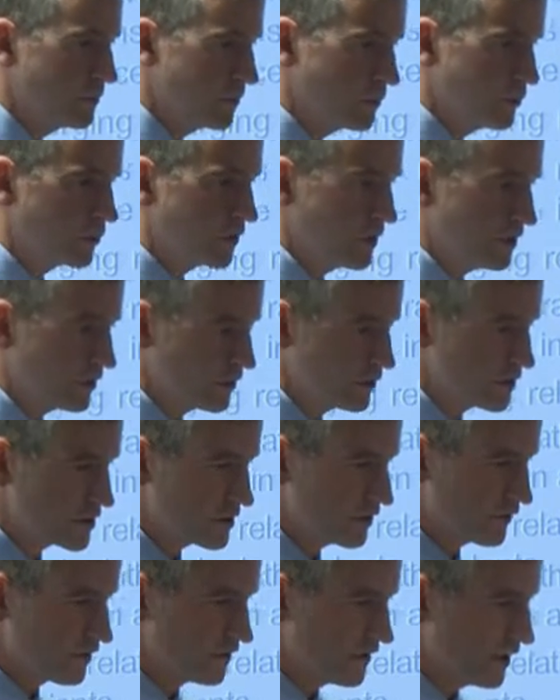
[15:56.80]
and we'll look at the good
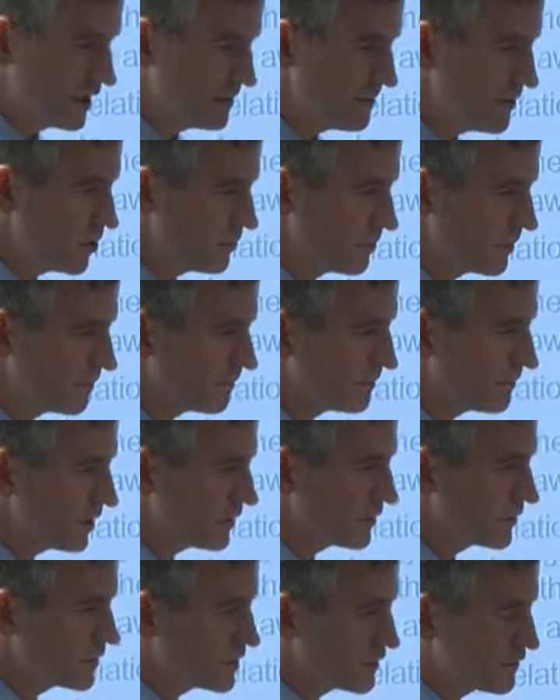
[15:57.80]
stuff in a moment.
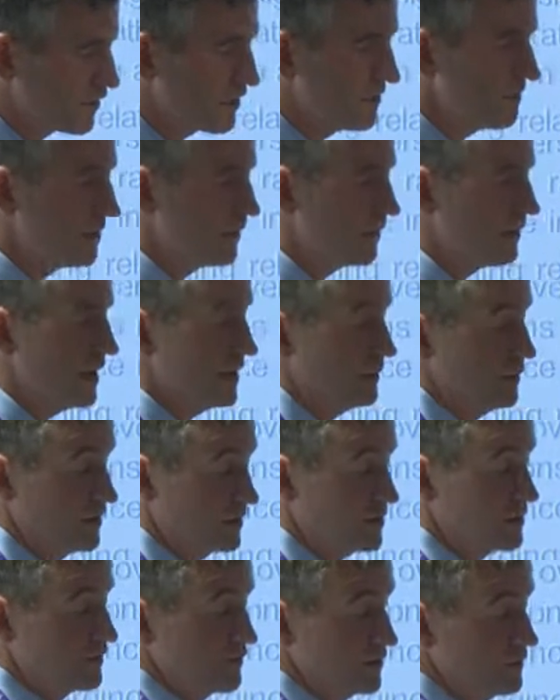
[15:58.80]
But just for a, anyway,
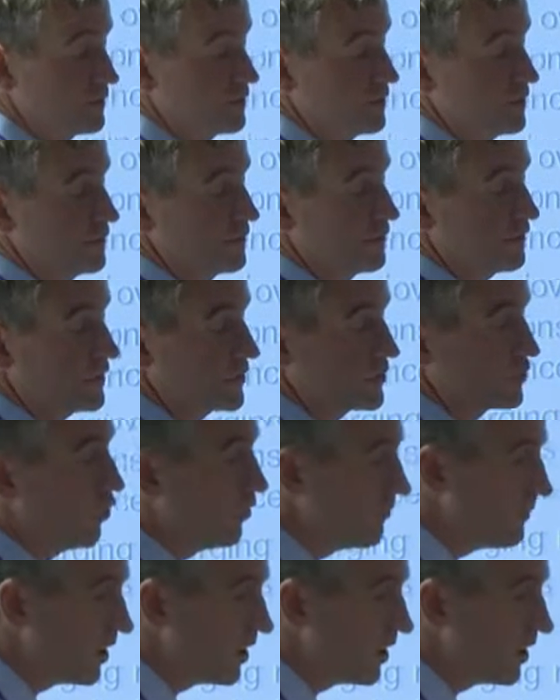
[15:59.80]
just for, for, for a short